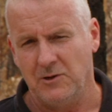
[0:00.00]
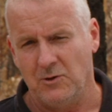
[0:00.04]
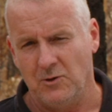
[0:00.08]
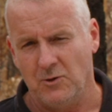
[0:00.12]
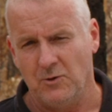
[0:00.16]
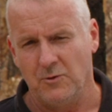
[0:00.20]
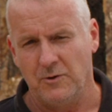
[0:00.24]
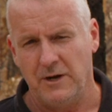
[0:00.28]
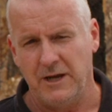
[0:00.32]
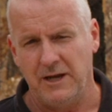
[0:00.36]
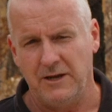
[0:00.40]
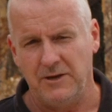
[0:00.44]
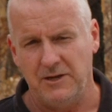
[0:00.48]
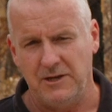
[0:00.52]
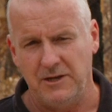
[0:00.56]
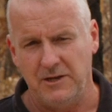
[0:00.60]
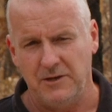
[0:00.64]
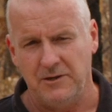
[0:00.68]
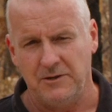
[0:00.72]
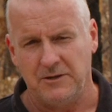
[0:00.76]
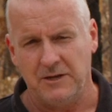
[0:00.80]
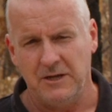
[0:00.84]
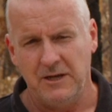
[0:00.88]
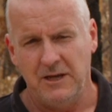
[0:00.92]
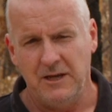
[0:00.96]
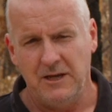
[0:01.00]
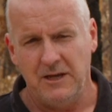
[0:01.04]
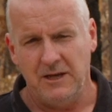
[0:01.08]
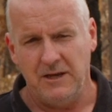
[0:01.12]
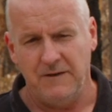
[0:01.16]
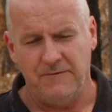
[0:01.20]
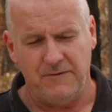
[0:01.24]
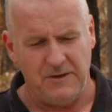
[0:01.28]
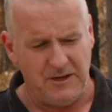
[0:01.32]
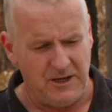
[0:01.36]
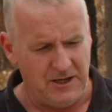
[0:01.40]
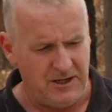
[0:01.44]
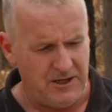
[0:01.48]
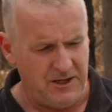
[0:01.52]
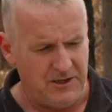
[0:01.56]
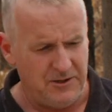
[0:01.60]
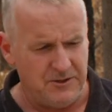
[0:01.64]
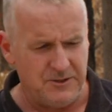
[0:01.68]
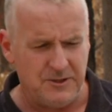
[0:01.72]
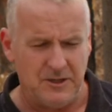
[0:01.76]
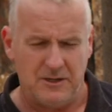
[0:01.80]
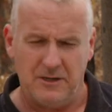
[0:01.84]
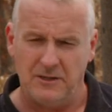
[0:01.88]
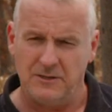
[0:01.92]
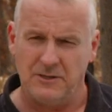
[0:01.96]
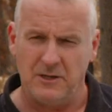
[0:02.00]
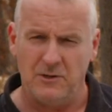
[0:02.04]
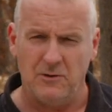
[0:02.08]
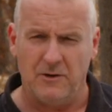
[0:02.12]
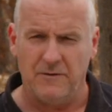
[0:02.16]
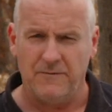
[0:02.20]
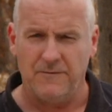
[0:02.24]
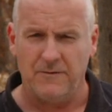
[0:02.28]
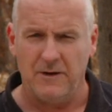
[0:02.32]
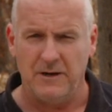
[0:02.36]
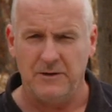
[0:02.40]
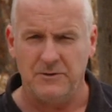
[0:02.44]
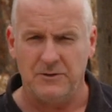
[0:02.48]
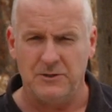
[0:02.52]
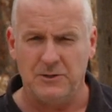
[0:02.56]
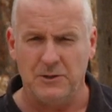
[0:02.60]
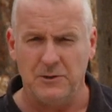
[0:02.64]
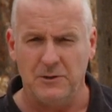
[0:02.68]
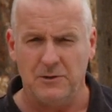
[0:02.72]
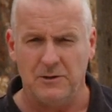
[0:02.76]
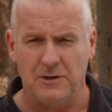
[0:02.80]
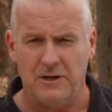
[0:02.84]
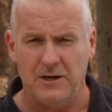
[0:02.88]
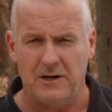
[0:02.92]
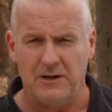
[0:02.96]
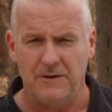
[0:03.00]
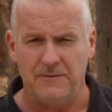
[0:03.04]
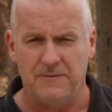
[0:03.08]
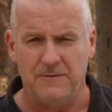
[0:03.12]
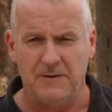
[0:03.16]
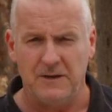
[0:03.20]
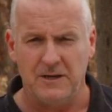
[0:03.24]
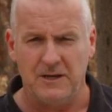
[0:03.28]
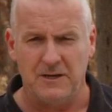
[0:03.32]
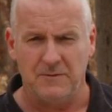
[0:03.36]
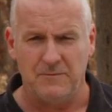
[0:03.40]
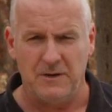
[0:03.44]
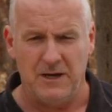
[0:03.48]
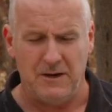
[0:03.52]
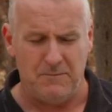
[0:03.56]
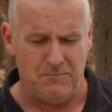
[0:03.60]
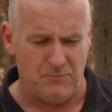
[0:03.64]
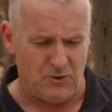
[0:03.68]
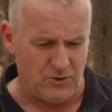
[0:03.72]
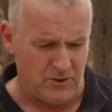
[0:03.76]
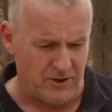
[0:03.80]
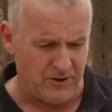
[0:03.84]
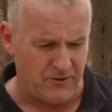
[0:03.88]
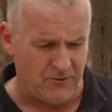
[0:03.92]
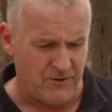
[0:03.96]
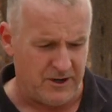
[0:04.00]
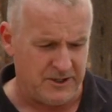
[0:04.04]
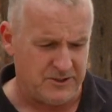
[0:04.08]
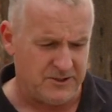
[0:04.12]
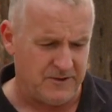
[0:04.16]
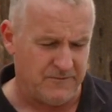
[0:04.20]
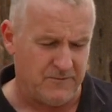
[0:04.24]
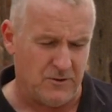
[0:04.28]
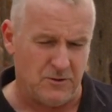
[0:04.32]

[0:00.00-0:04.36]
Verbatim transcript: all-round ute. If you're going to use it as an off-road tourer, I'd think about more aggressive